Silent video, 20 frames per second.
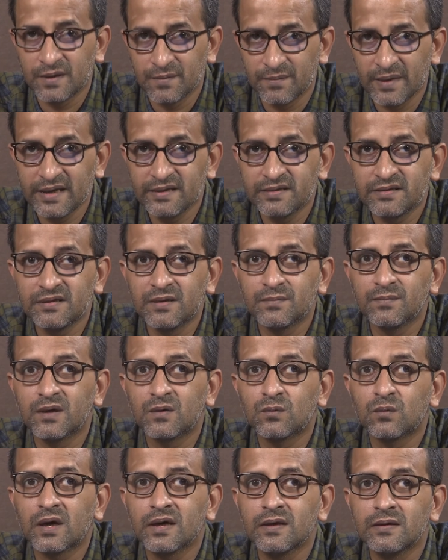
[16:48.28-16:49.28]
premise
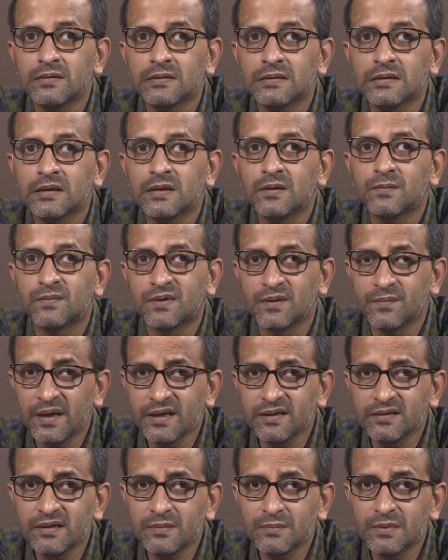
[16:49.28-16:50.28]
number 1
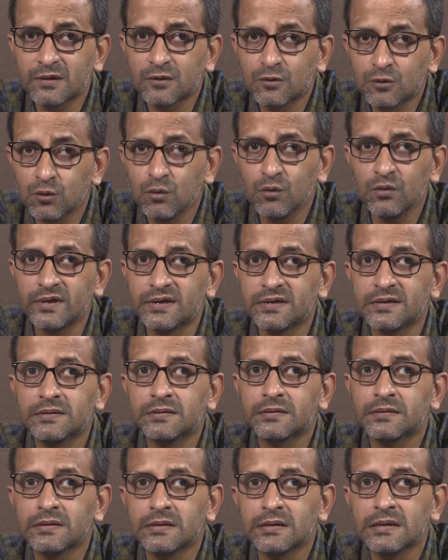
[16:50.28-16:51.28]
Premise number 2
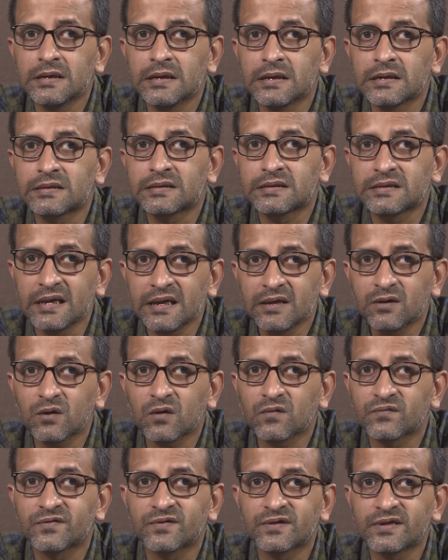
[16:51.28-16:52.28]
is a set
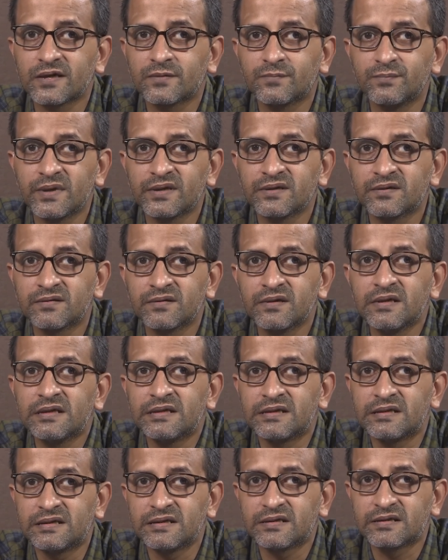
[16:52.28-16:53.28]
of statements
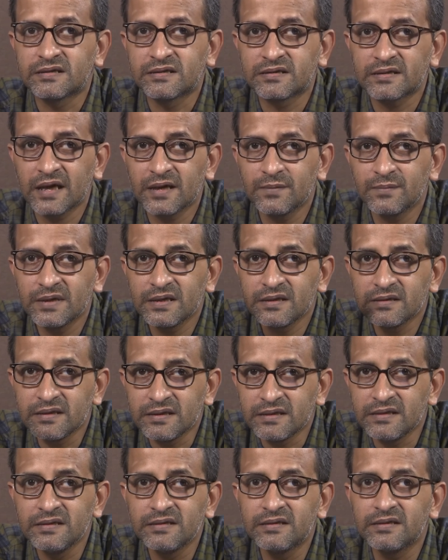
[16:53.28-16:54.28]
describing
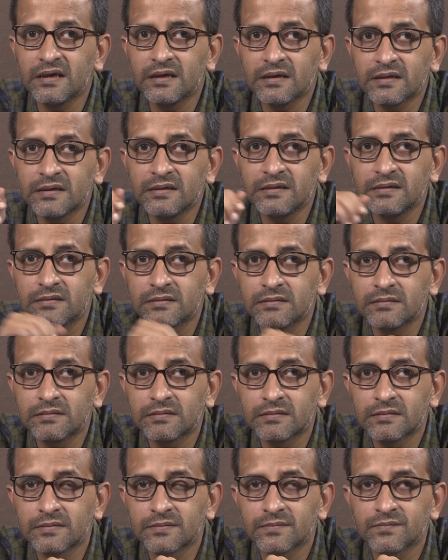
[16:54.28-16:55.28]
the initial
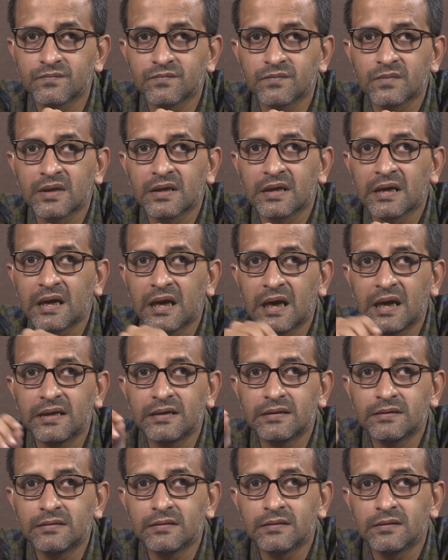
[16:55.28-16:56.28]
conditions
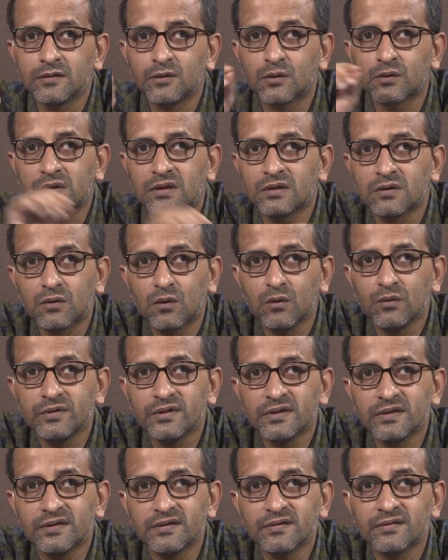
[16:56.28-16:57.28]
and your
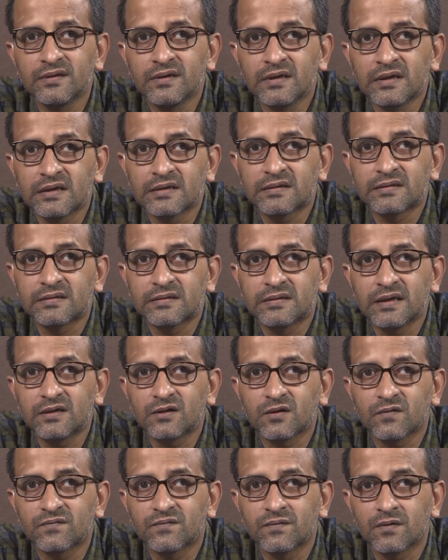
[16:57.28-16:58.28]
conclusion is a
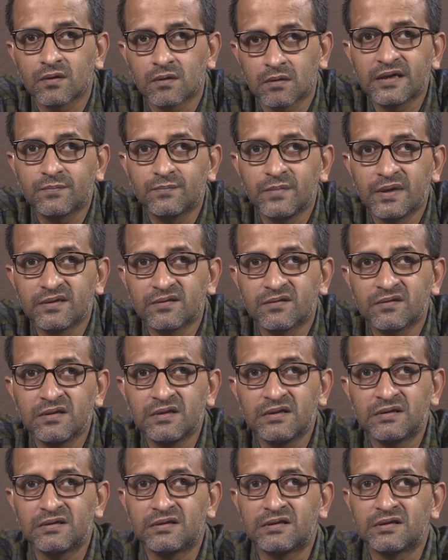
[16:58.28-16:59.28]
set of statements
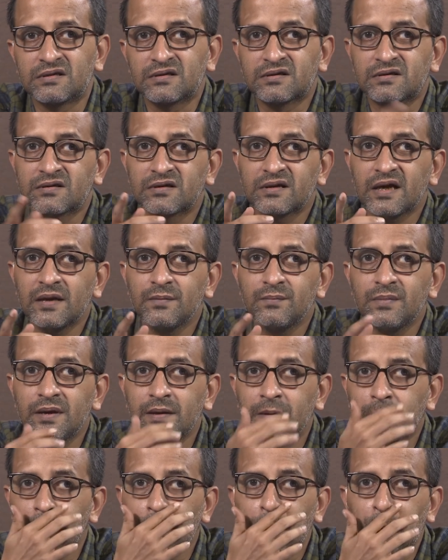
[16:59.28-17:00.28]

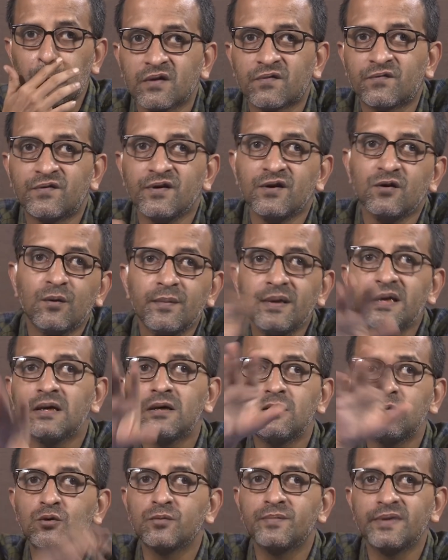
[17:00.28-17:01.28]
describing the
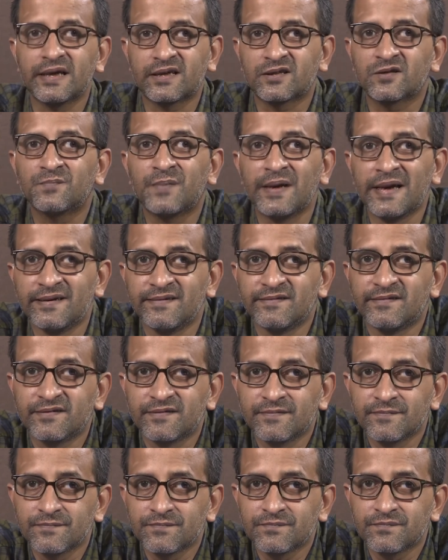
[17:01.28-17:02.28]
phenomenon to be
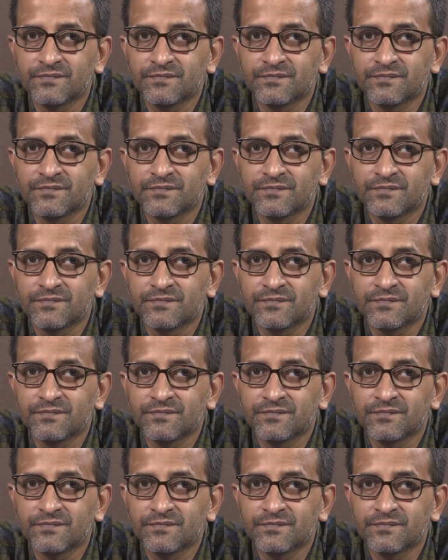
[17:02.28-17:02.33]
explained.